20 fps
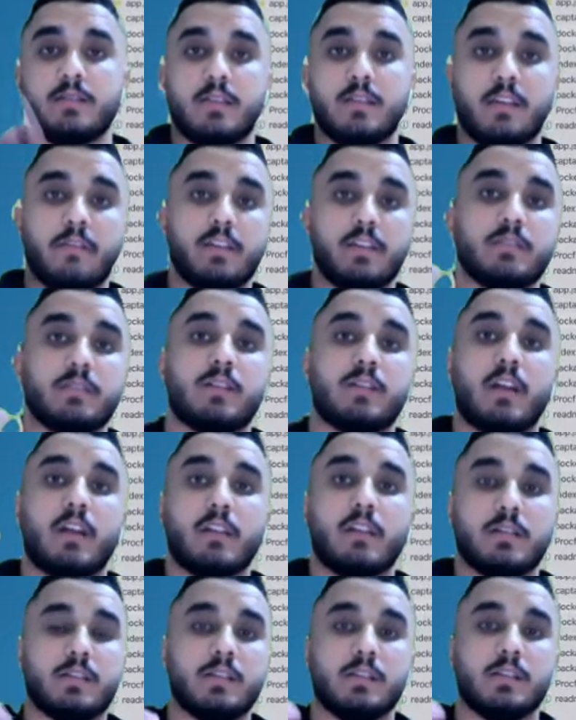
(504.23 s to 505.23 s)
Just think of it as
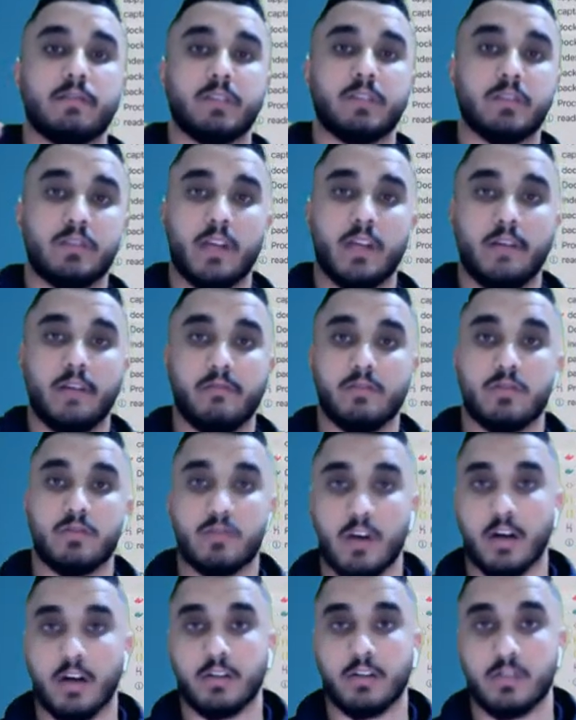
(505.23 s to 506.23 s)
another series of
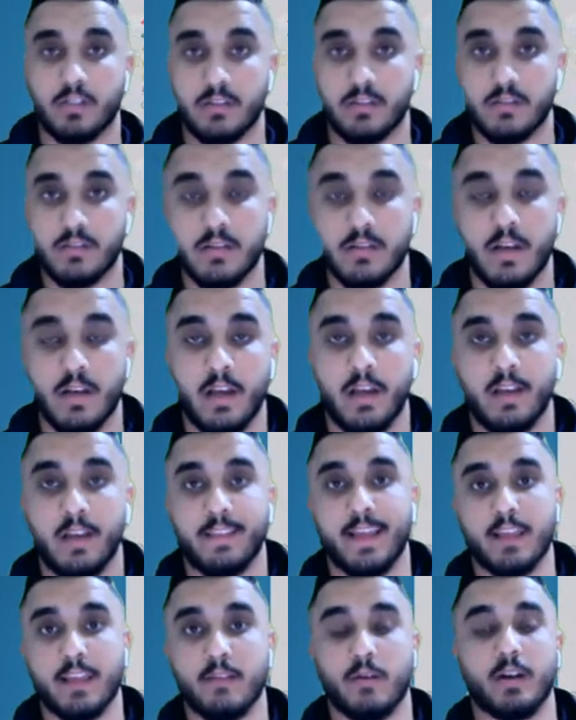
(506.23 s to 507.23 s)
instructions
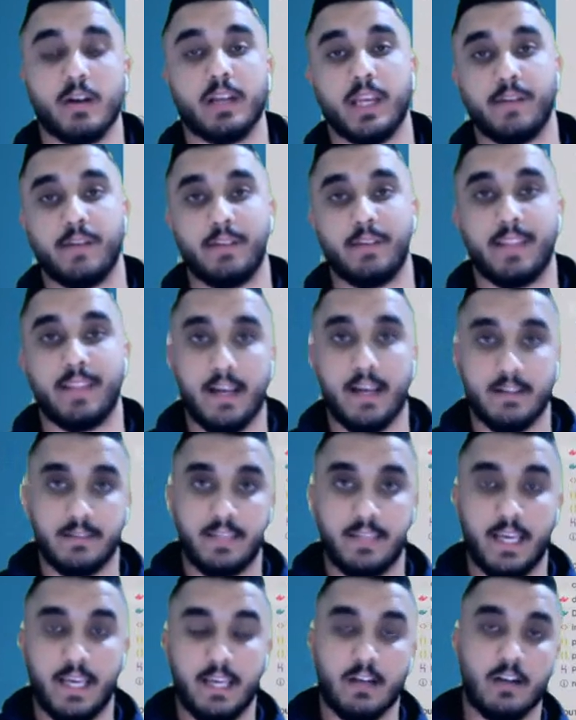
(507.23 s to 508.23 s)
that you are giving that
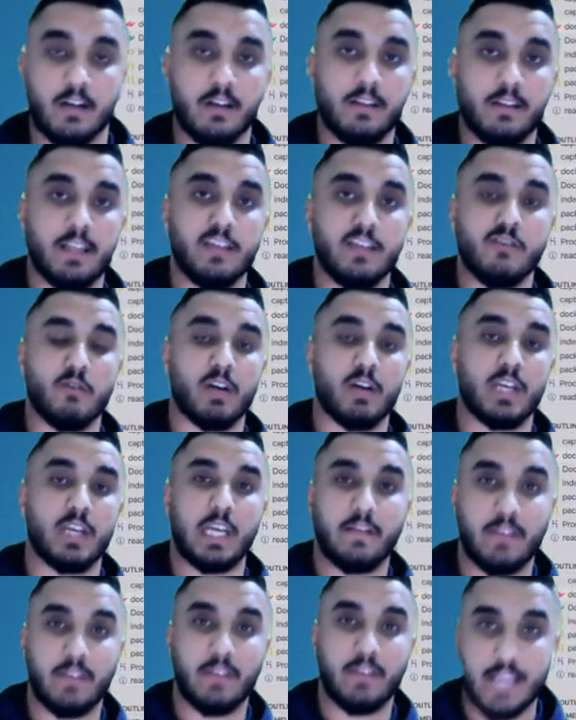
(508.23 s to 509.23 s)
container, you are
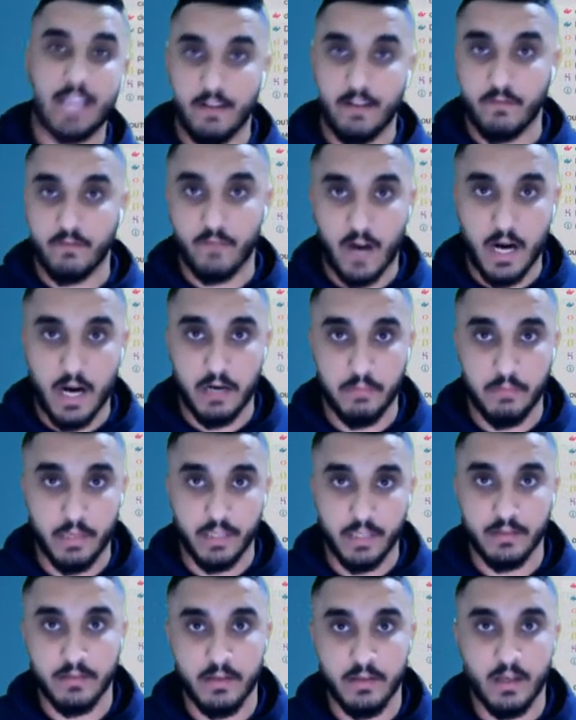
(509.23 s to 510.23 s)
giving that
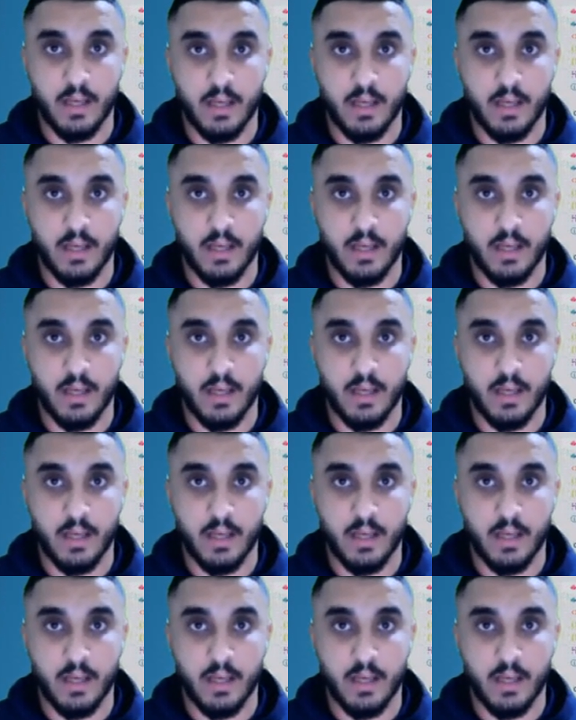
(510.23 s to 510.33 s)
environment